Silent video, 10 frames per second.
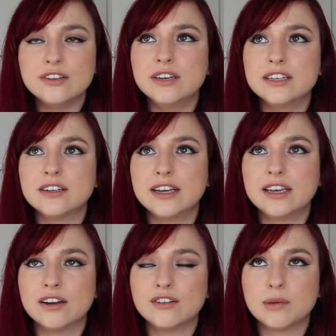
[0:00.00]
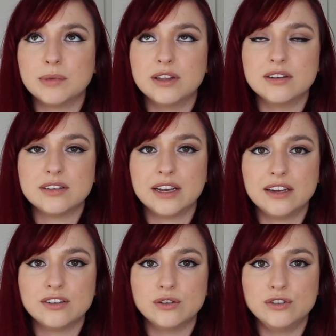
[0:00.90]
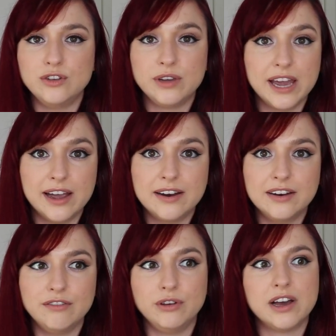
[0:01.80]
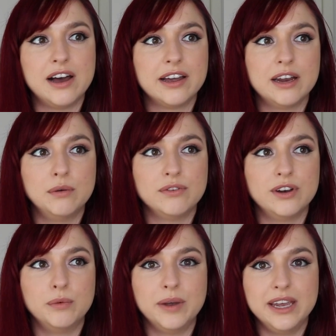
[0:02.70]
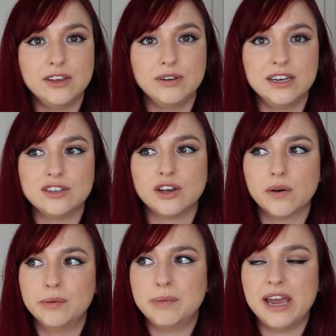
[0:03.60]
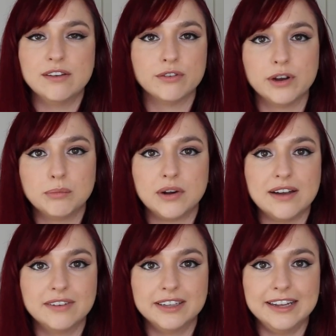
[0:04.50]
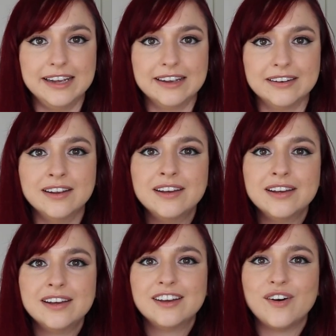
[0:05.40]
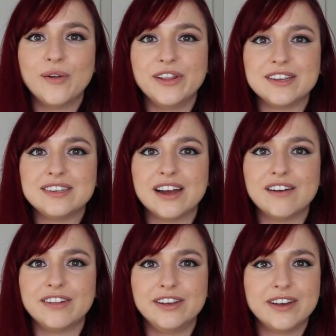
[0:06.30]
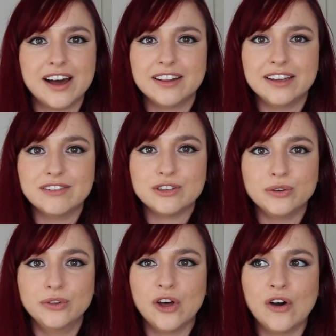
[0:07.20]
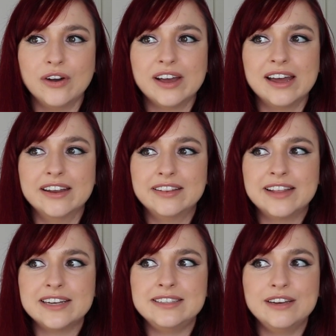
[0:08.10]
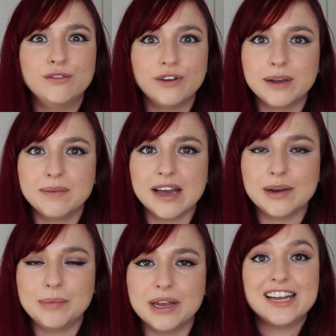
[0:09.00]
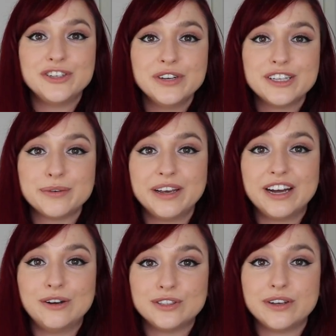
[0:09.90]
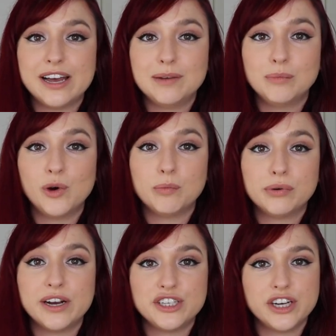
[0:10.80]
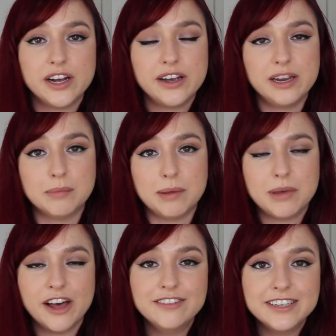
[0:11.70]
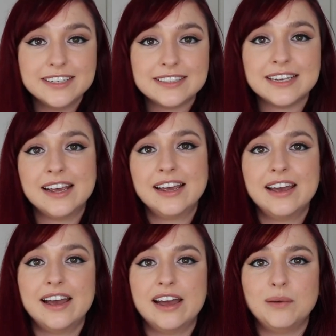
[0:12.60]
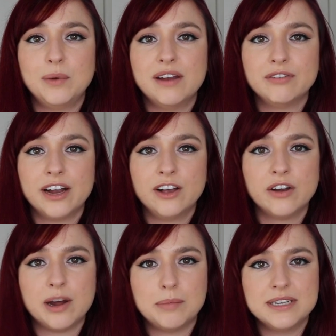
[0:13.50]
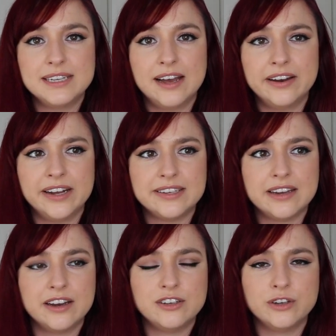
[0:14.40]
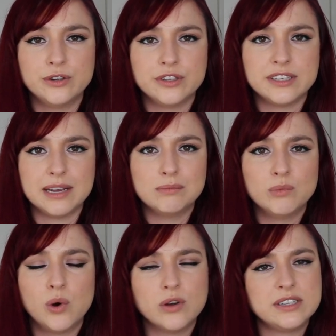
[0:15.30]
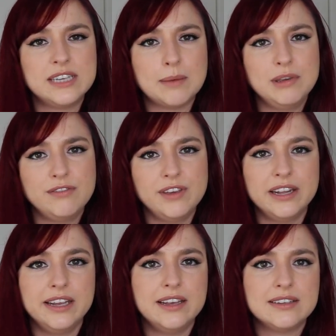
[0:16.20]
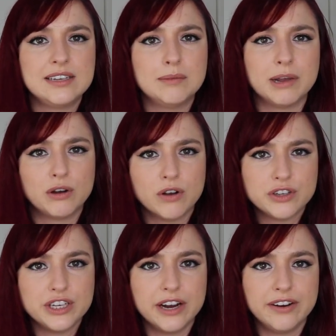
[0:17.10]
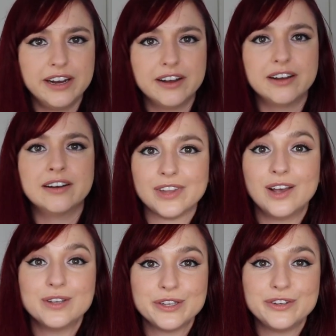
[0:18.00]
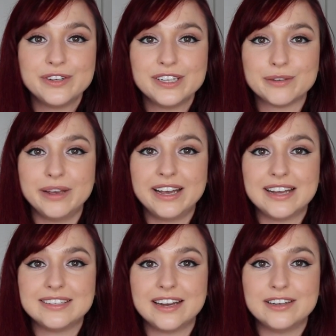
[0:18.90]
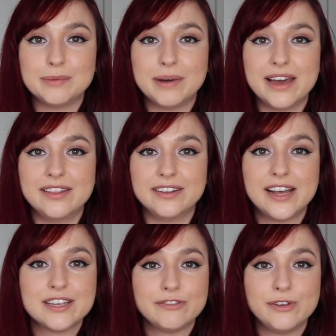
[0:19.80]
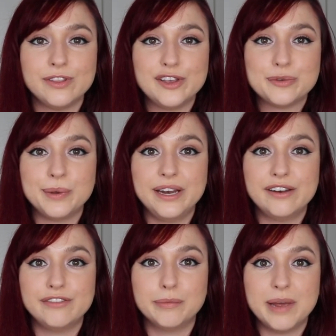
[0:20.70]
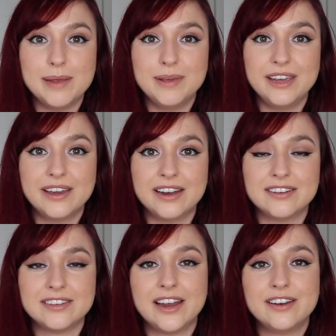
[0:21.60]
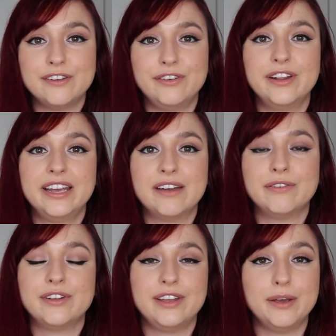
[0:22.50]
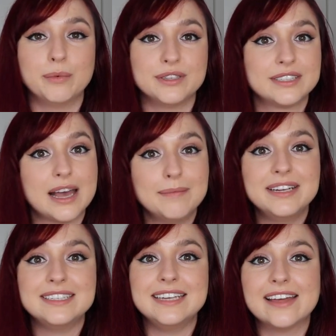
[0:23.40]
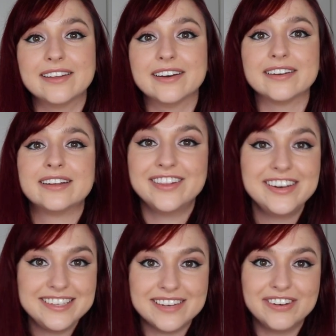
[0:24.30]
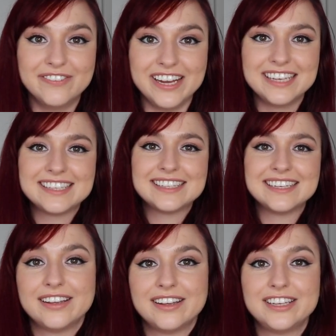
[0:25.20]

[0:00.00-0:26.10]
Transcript: You need to like get on top of this like as soon as you can. And if you can't get it within a week, you need to go and pay for it privately and all this stuff. Like, you can't leave it too long. And that did freak me out a bit. And during this week, I also had more pressure in my pelvis. And whenever I got up and down, I started to notice like more stabby feelings in my crotch area. Also during this week, I started to buy the last few things we needed for baby, and it started to feel like everything was coming together. 37 weeks.